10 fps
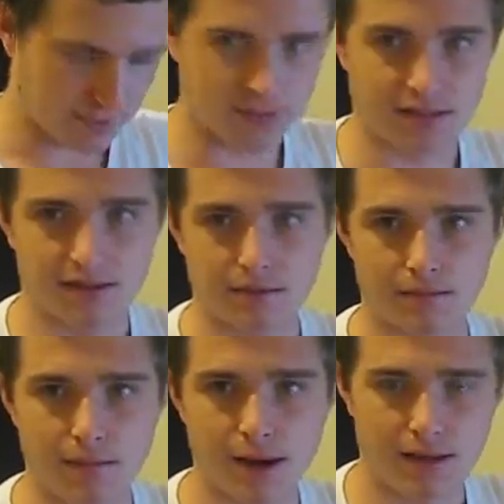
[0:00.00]
basically
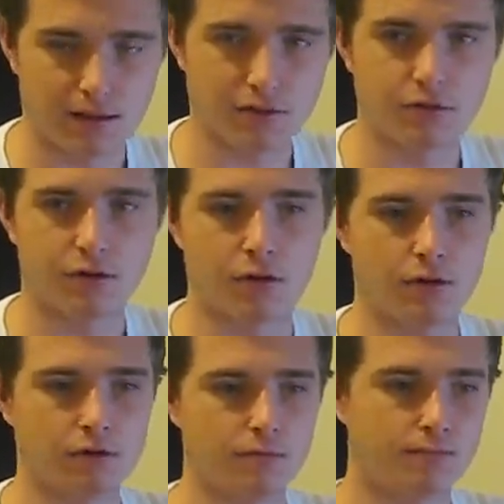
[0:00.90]
it. Market
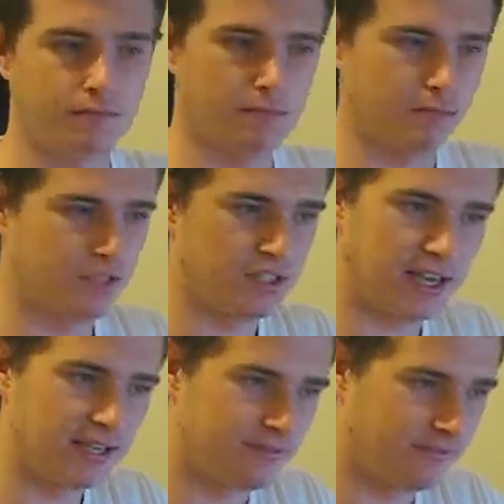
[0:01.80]
control, the
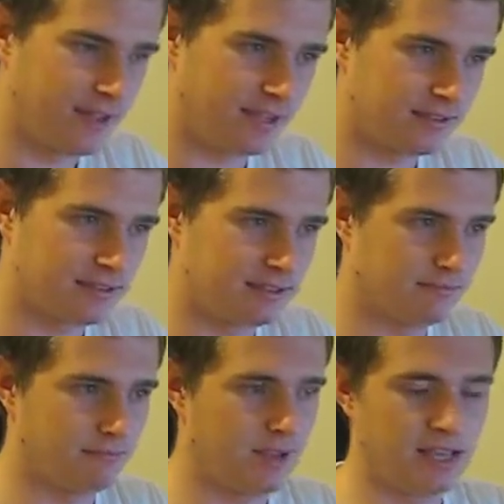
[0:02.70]
chain effect,
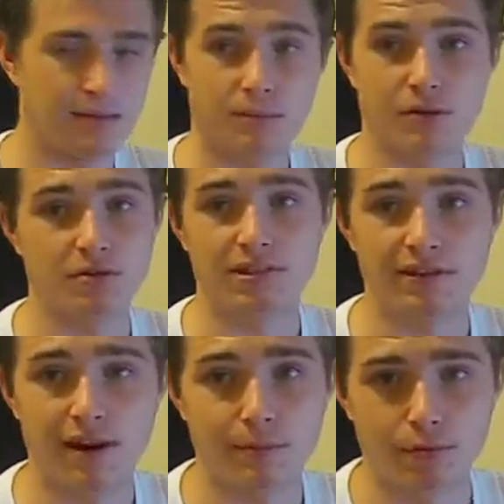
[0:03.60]
and because
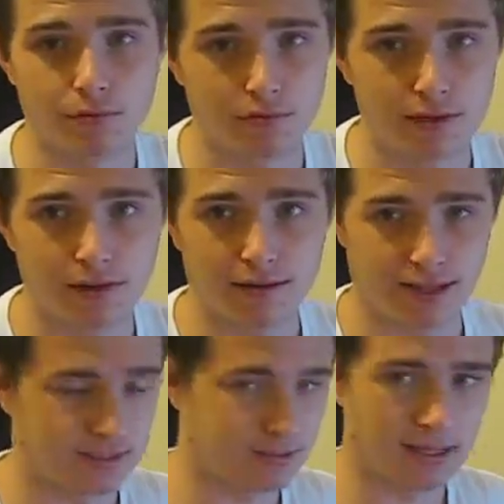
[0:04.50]
they're Apple.
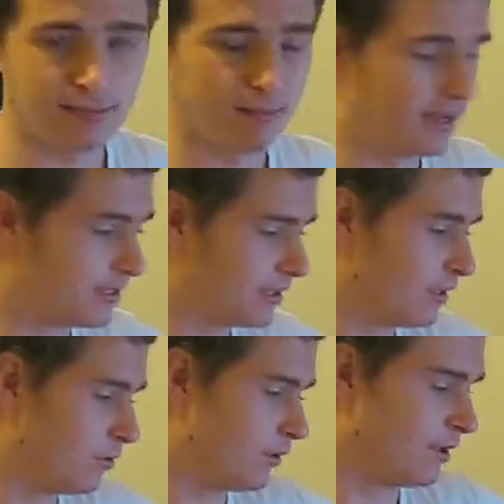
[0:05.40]
That's
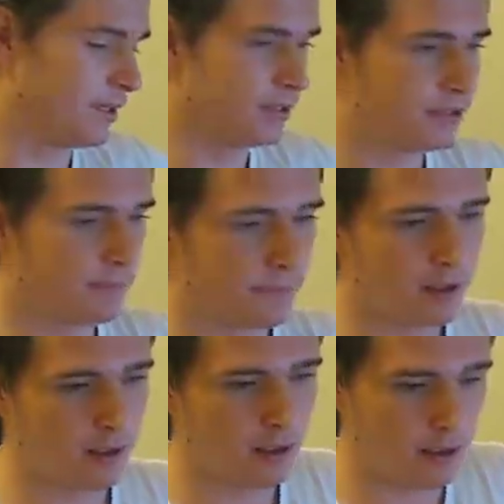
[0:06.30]
basically all it is.
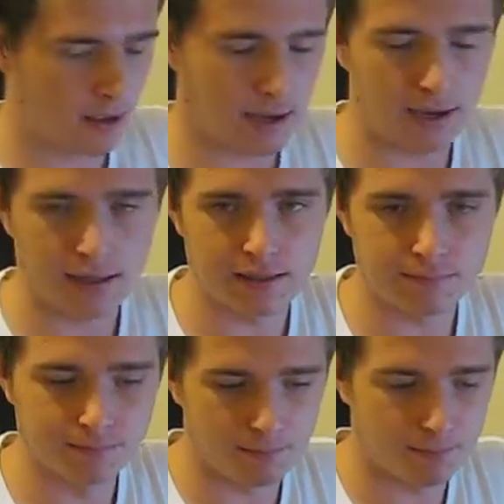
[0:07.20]

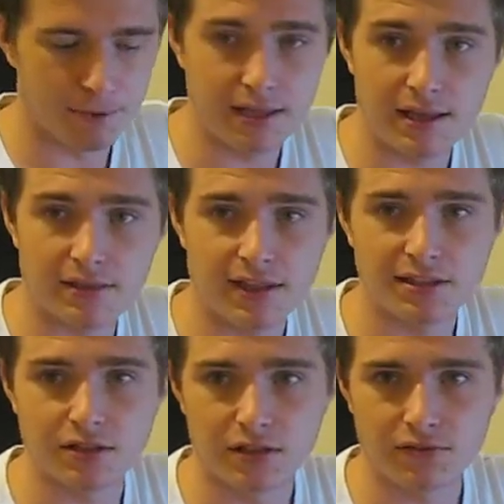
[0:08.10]
But yeah,
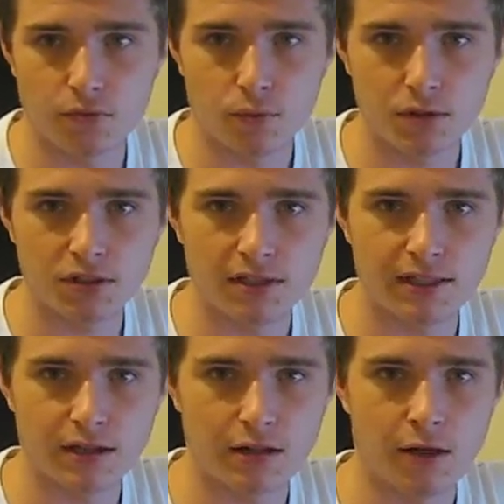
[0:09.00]
thanks guys for
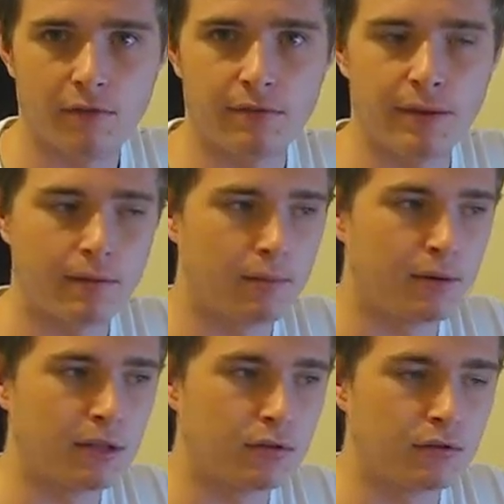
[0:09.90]
watching. I'll hopefully be able to
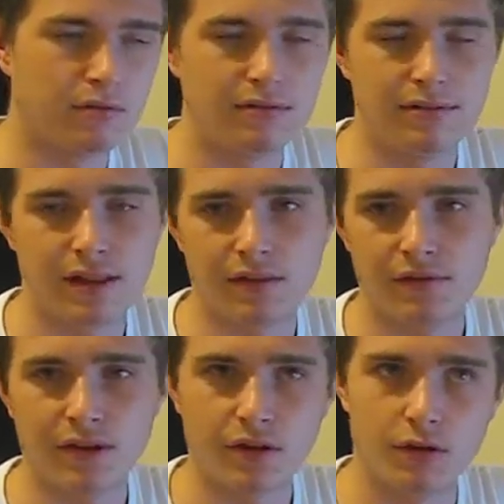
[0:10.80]
bring you another
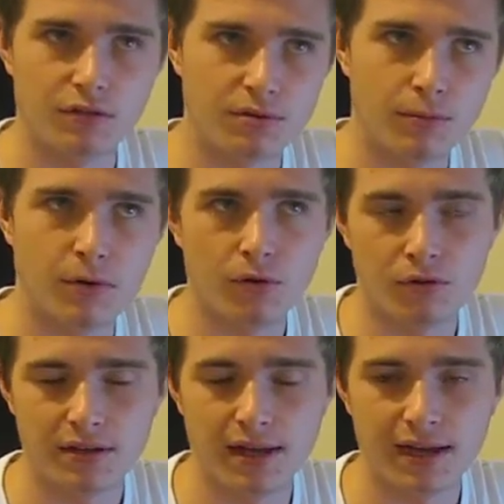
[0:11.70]
video tomorrow or
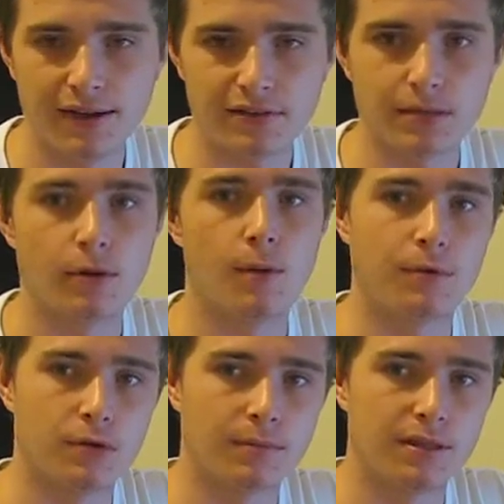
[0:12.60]
the day after. I'm
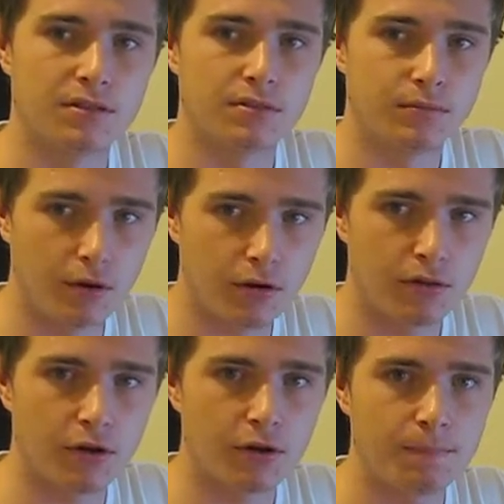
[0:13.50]
hoping it'll be tomorrow
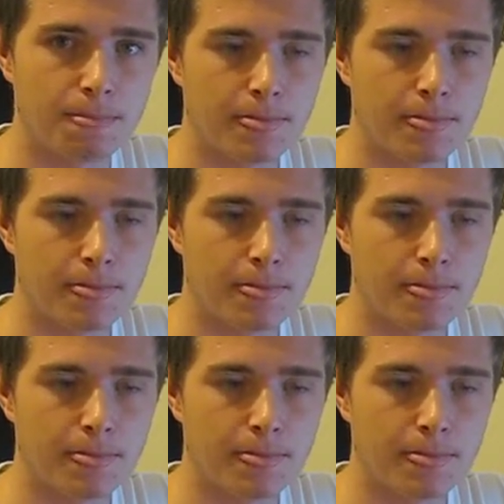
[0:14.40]
though,